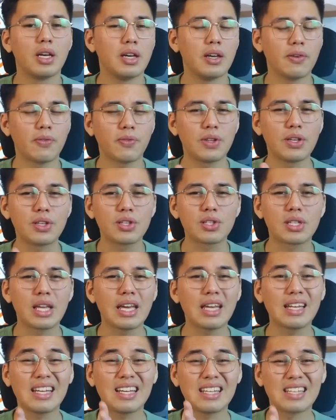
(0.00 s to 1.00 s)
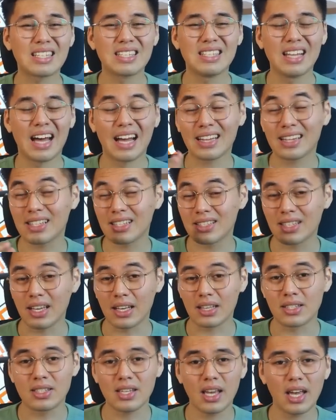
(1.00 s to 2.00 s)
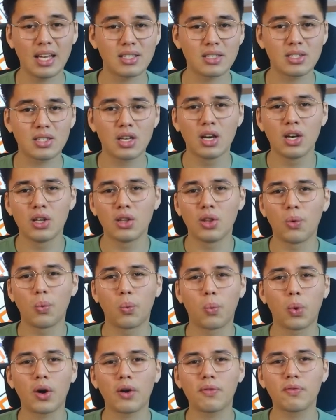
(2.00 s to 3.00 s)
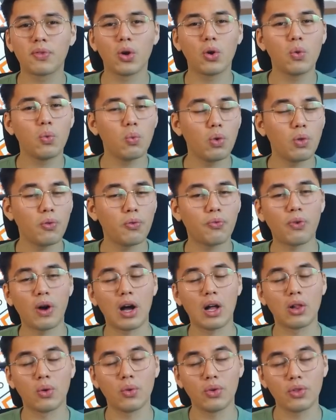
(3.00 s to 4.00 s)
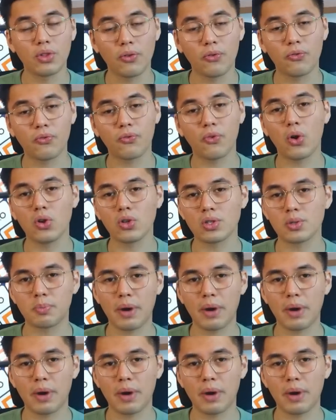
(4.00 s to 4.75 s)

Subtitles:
If the state is not success, the workflow will follow the false